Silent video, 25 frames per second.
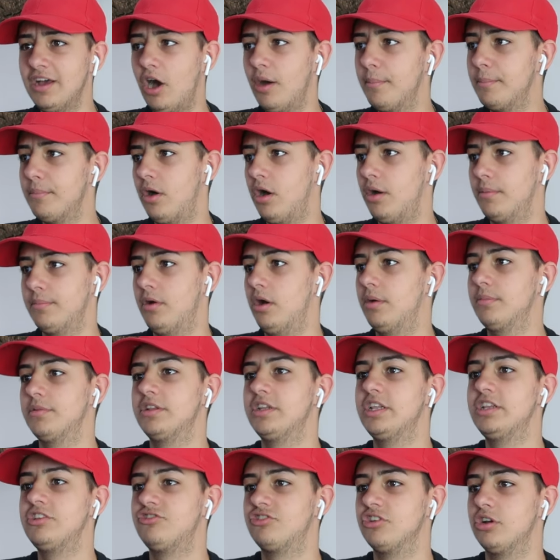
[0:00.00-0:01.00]
I'm
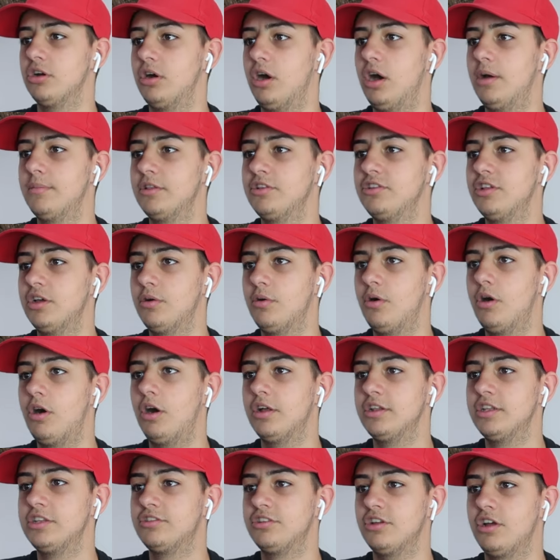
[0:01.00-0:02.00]
the ninja. I
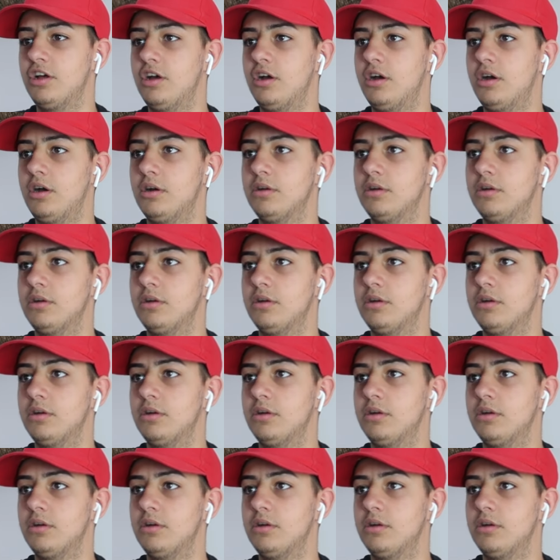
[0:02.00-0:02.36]
need to...